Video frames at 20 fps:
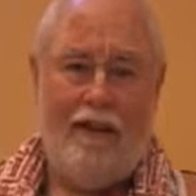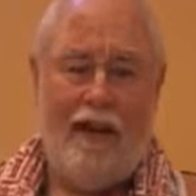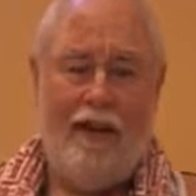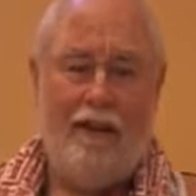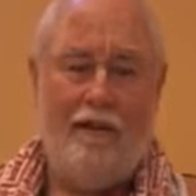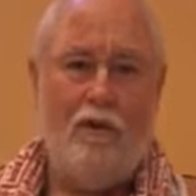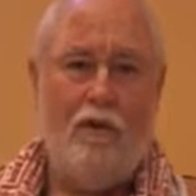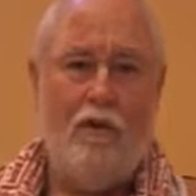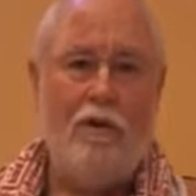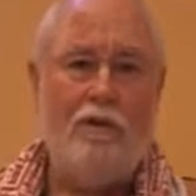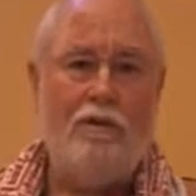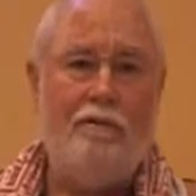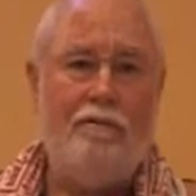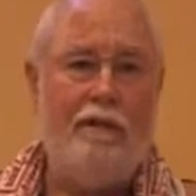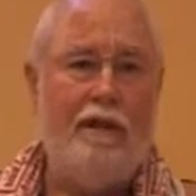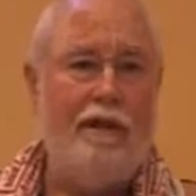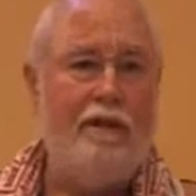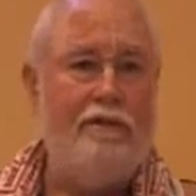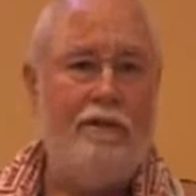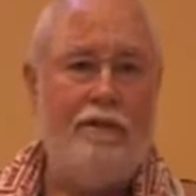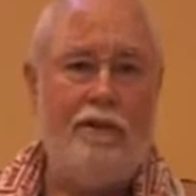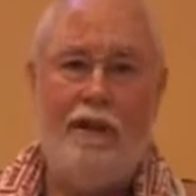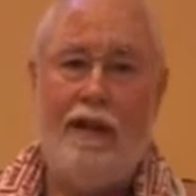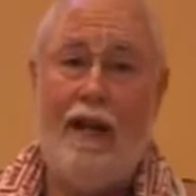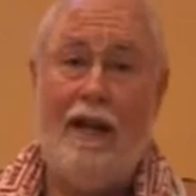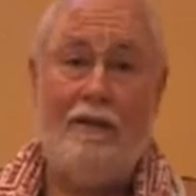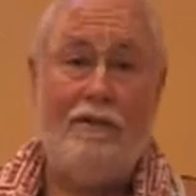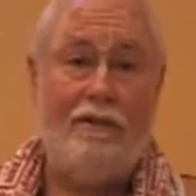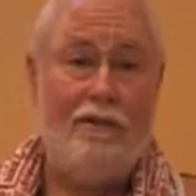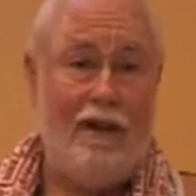And of course, eventually
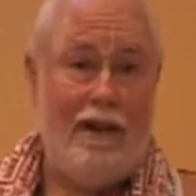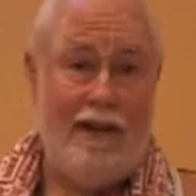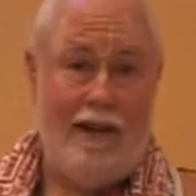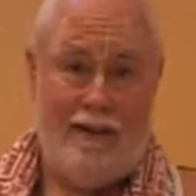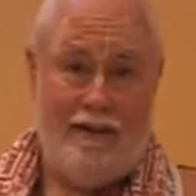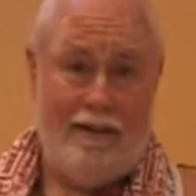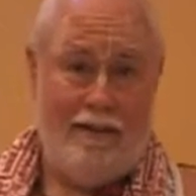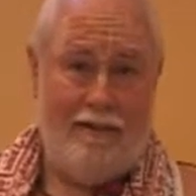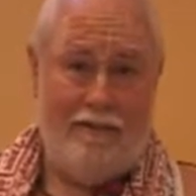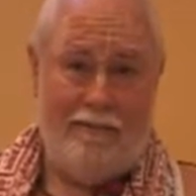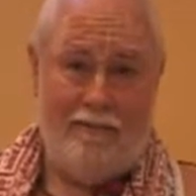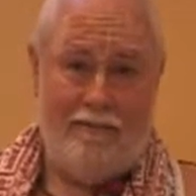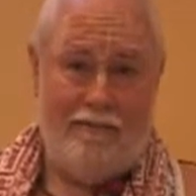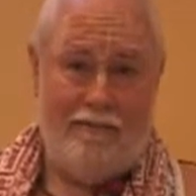it has to end.